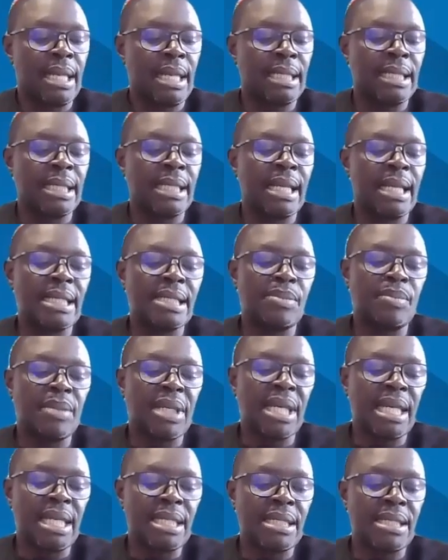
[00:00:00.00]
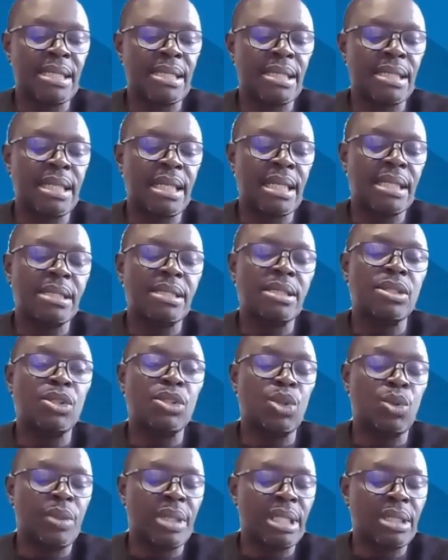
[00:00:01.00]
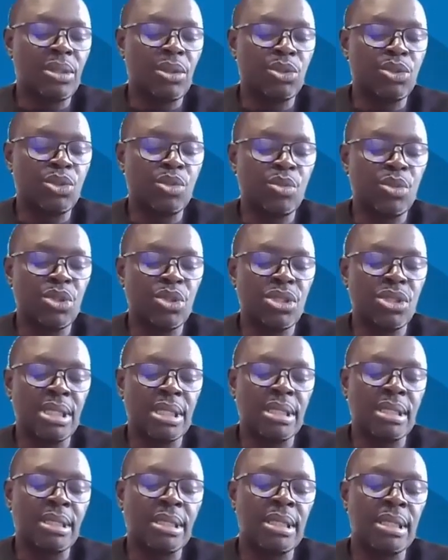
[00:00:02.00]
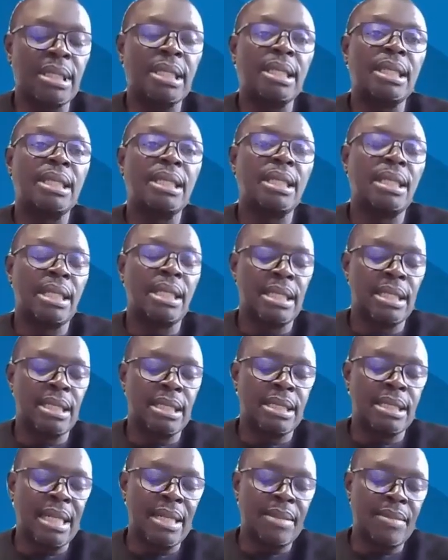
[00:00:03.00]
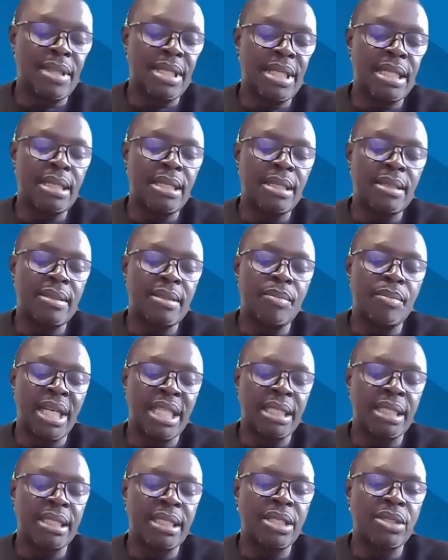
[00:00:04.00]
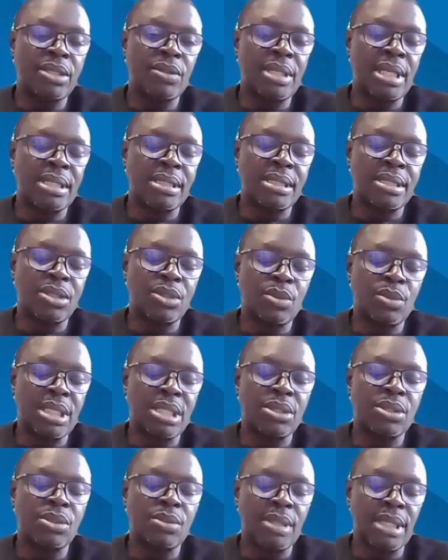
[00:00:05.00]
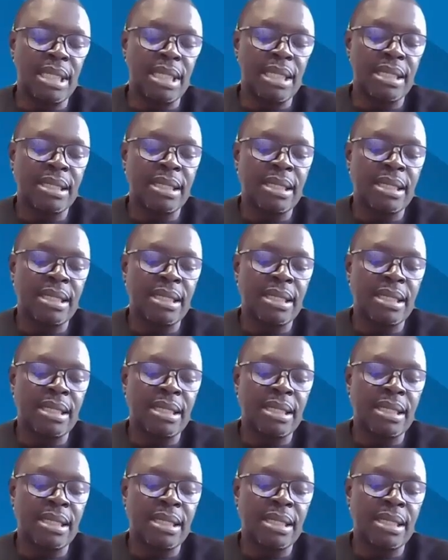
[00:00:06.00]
and it has paid its UN contribution in a timely manner in 2023.